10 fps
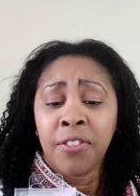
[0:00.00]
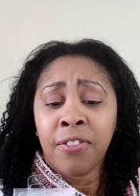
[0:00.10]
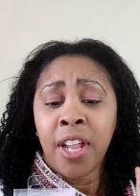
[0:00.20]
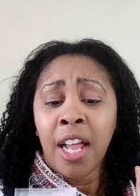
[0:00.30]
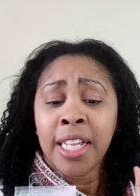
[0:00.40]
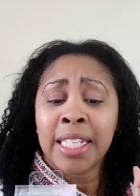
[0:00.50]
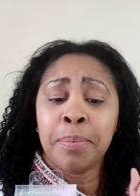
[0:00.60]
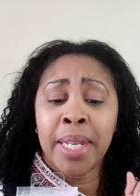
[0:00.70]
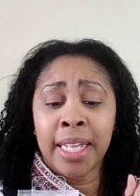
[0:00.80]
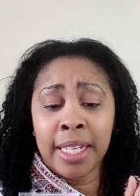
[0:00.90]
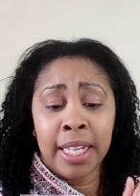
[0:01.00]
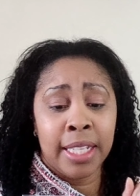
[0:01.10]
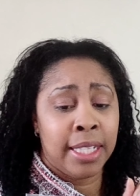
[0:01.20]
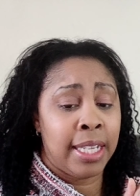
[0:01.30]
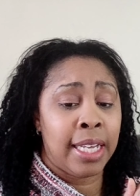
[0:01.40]
flawless blending,
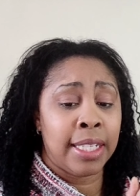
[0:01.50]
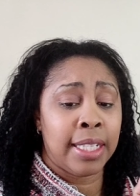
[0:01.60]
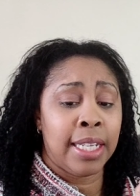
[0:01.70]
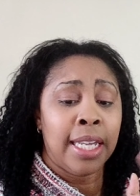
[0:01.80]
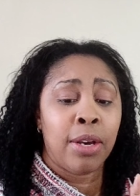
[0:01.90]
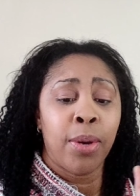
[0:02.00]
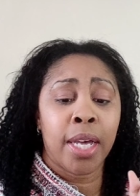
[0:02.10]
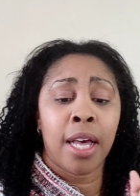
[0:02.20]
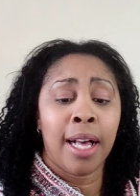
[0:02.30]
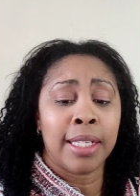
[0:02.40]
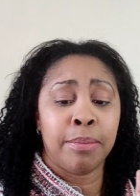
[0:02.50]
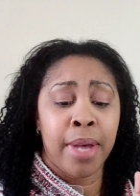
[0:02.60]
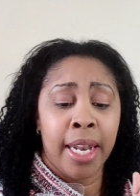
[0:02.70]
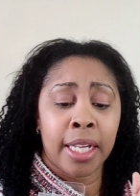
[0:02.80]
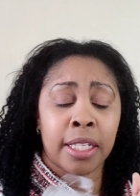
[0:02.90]
it says, liquid
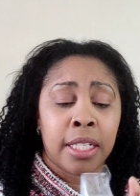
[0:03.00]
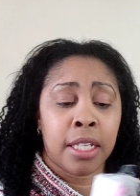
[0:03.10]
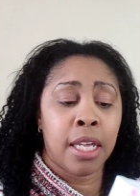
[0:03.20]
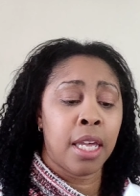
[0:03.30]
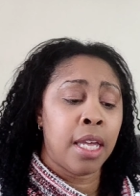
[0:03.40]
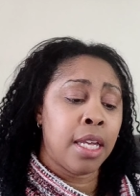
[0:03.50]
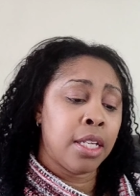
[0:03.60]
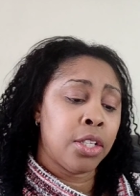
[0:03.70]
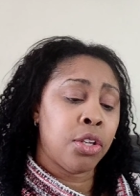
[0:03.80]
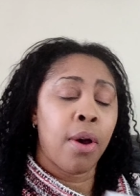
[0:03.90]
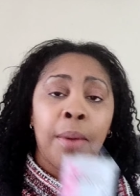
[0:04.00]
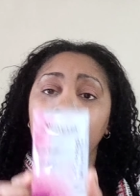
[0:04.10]
cosmetics. So